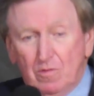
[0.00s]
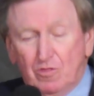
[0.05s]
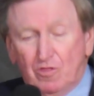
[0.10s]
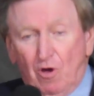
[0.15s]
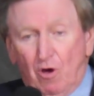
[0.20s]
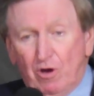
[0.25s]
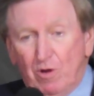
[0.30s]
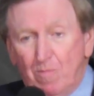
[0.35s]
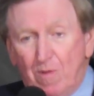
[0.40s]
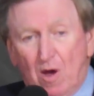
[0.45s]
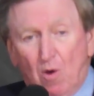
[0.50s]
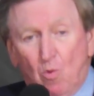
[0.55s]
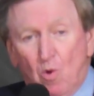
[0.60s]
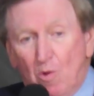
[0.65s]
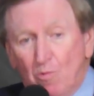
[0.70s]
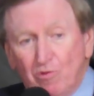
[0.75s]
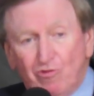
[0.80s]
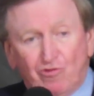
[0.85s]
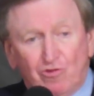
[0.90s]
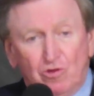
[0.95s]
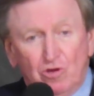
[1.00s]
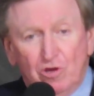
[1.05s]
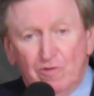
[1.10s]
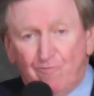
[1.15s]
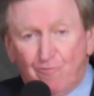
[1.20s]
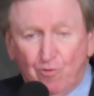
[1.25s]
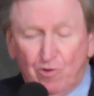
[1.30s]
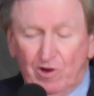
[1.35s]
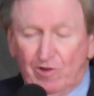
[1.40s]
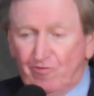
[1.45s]
thought about what was
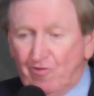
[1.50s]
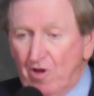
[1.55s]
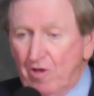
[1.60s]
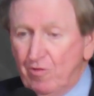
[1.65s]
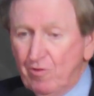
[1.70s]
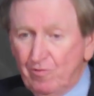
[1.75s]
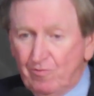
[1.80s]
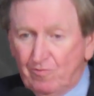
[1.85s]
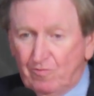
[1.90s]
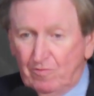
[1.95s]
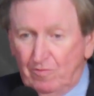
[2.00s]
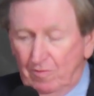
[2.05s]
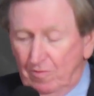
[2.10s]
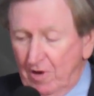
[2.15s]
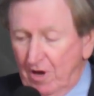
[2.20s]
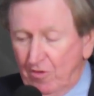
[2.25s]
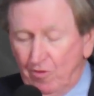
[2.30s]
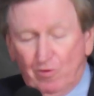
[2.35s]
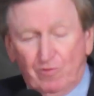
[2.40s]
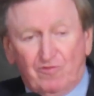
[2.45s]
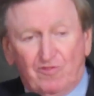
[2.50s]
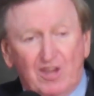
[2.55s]
good for his other